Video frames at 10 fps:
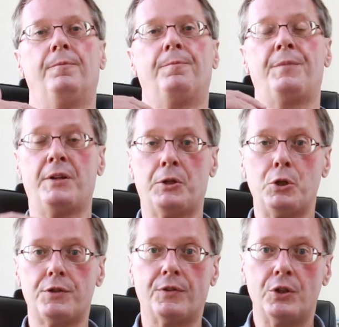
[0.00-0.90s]
that are
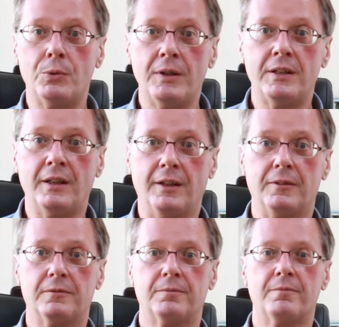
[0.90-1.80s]
used for doing that.
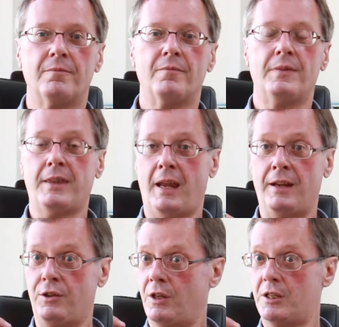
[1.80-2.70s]
And
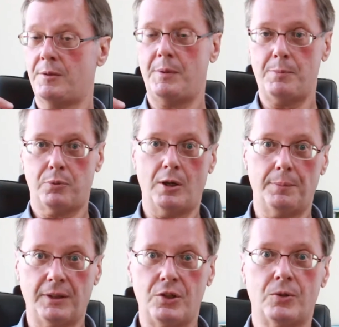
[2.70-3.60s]
you have to be
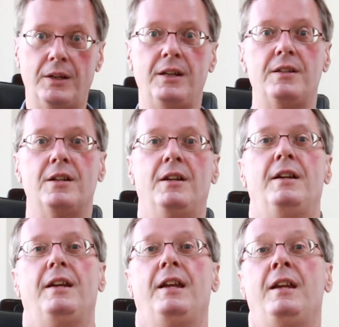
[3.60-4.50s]
properly trained
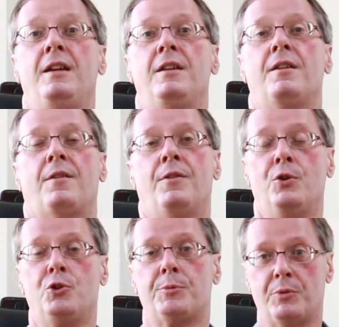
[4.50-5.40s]
in
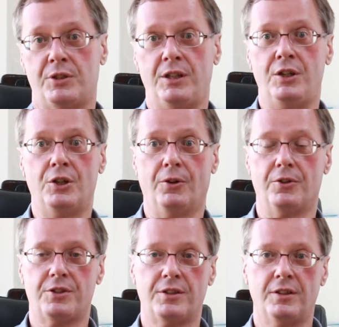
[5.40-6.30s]
those
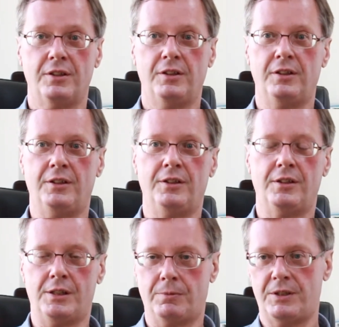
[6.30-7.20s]
procedures,
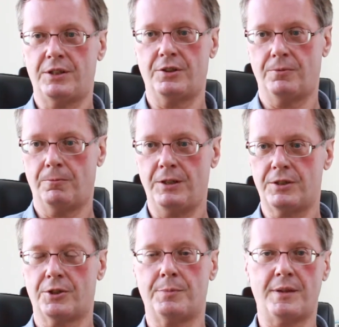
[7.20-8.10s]
in the
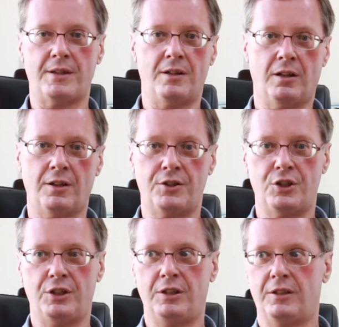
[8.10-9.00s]
research
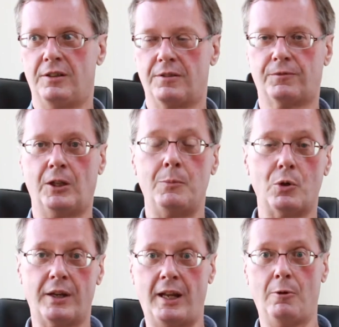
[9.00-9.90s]
methodology and the
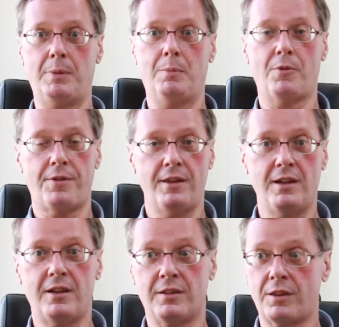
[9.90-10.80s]
framework and how people
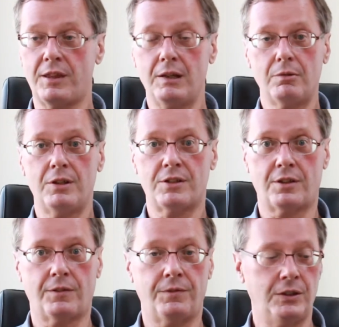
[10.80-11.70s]
think and the theories of
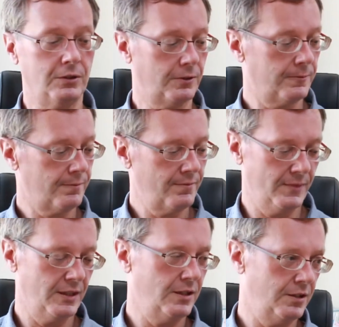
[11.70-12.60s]
the field
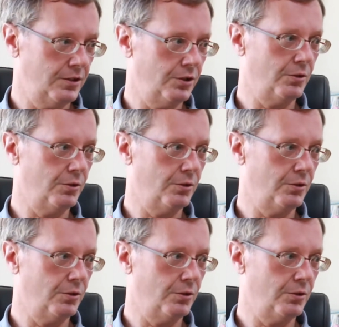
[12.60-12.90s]
to do